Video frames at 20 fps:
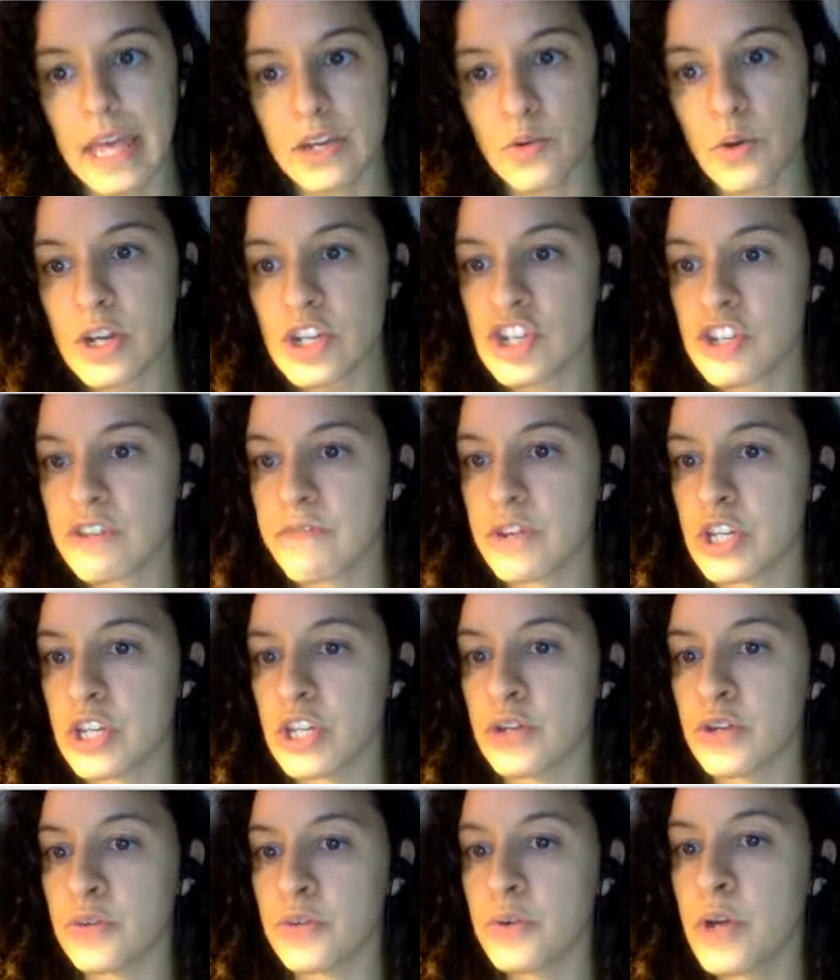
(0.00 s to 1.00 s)
And a question for
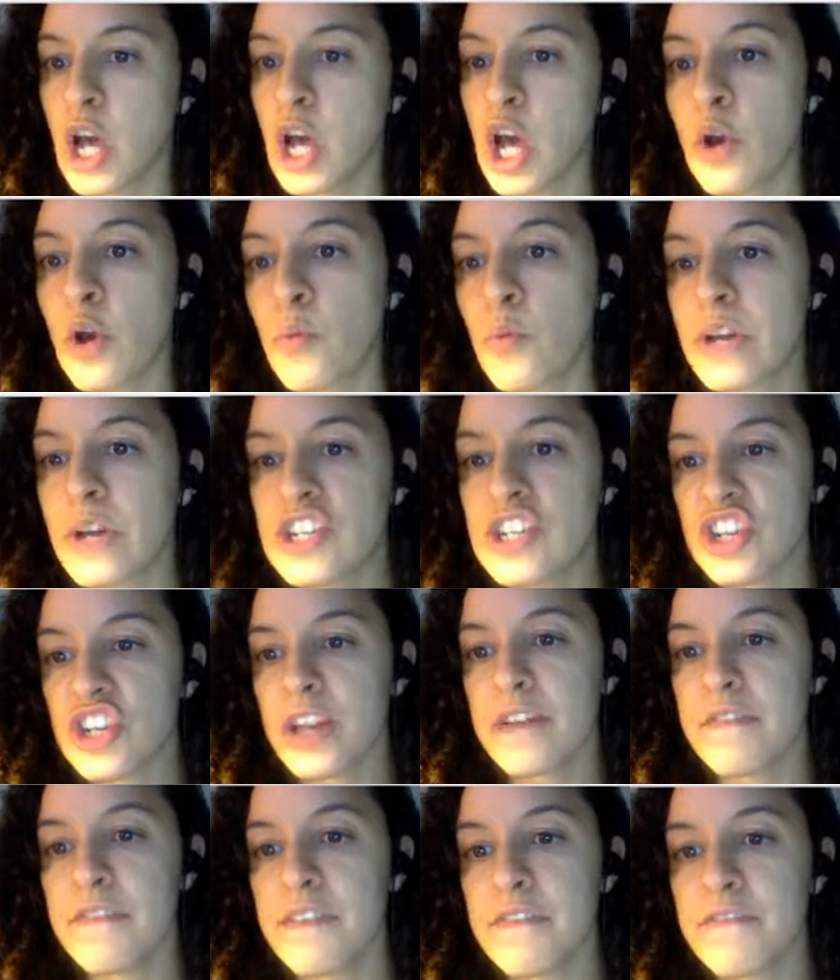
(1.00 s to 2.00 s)
you, which
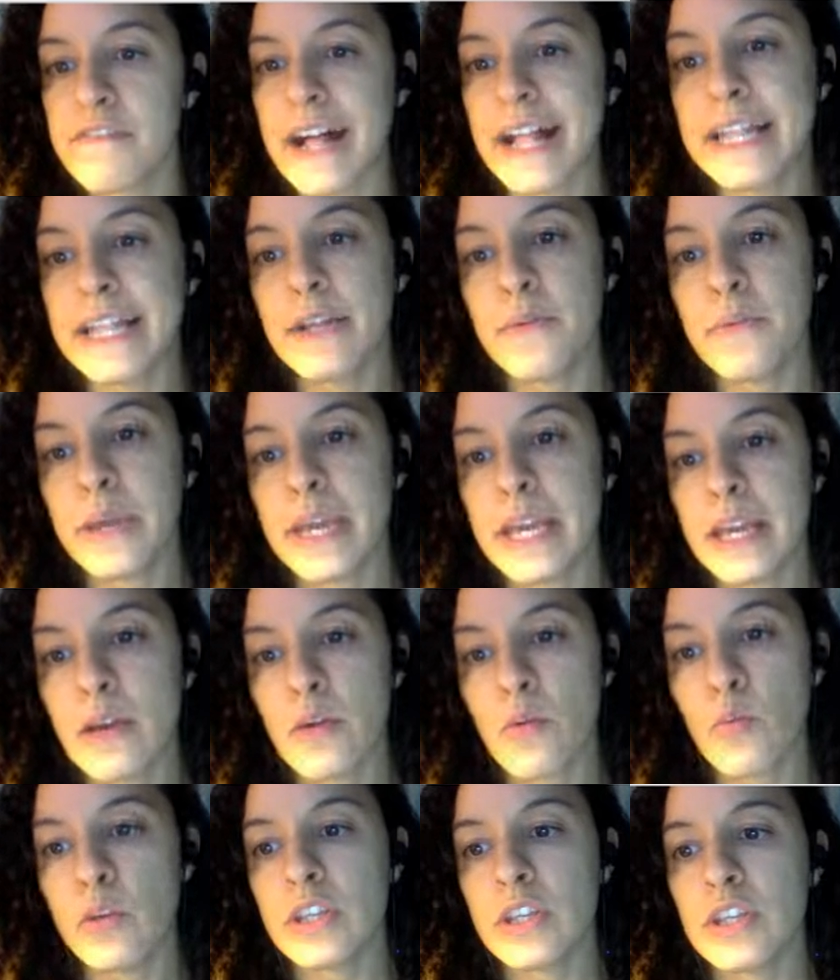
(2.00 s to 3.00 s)
of the
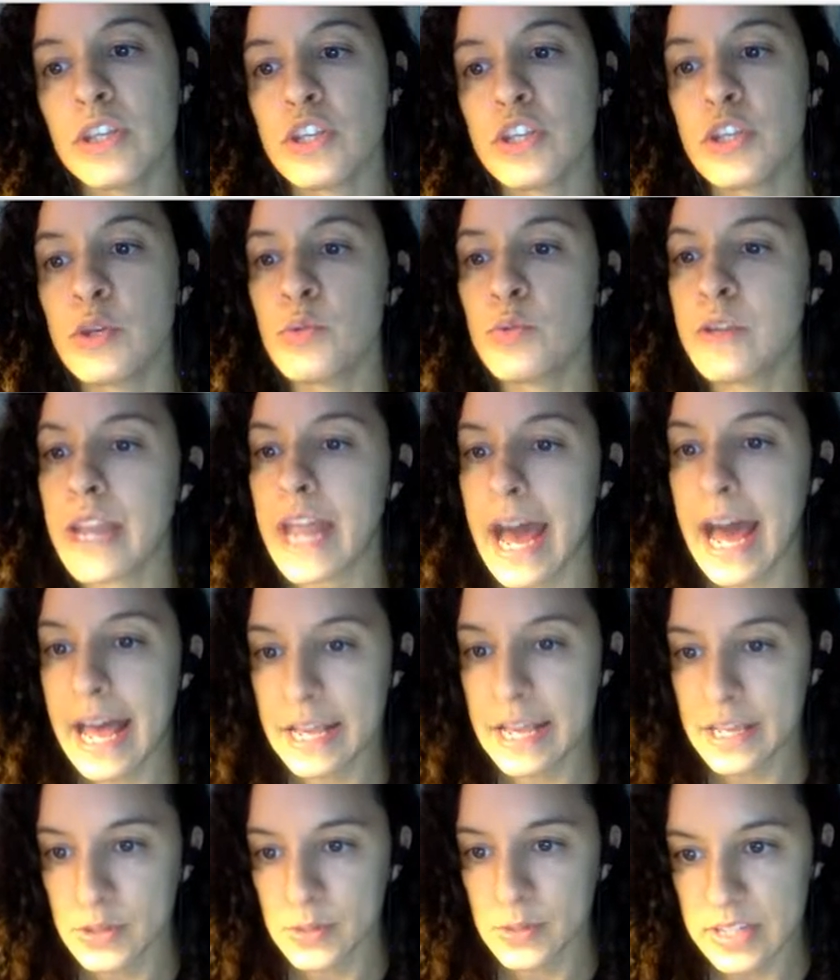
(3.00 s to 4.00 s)
following will you
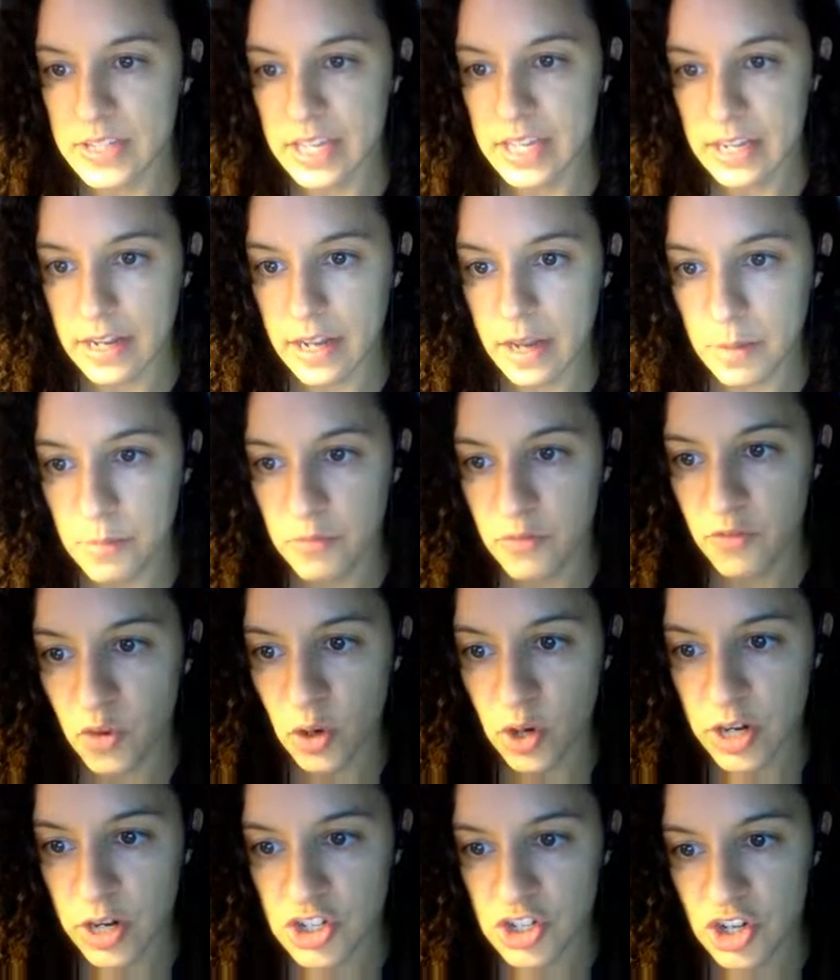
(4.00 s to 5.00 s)
not use GitHub
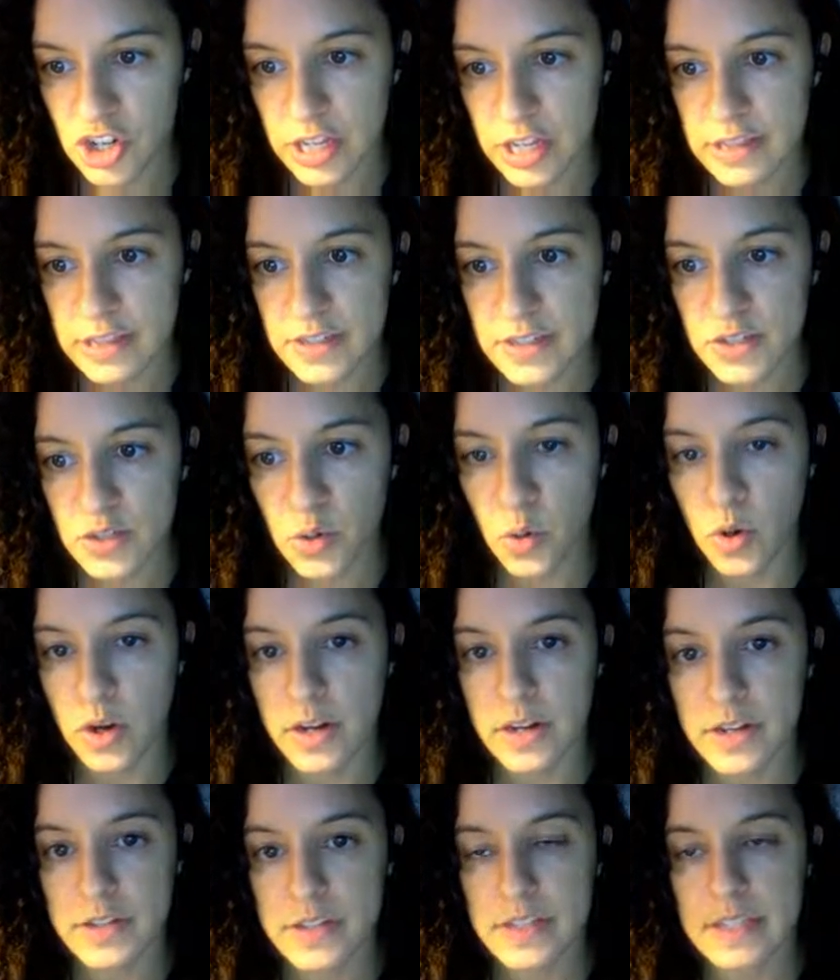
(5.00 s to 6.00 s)
for during this
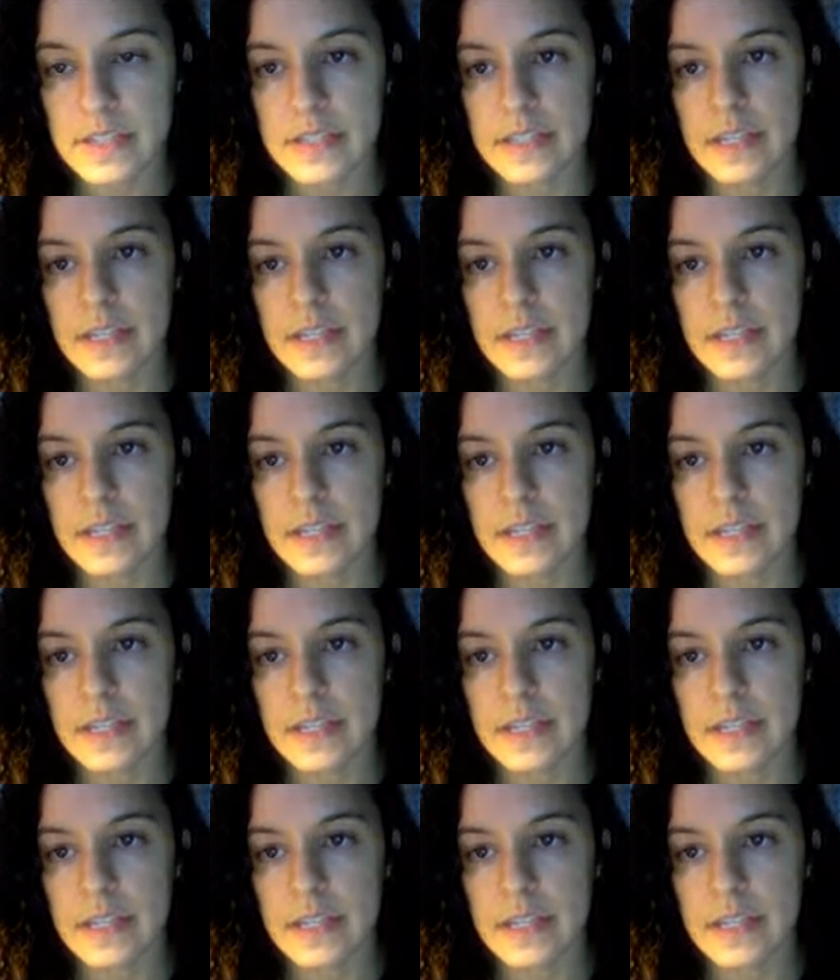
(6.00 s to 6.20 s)
course?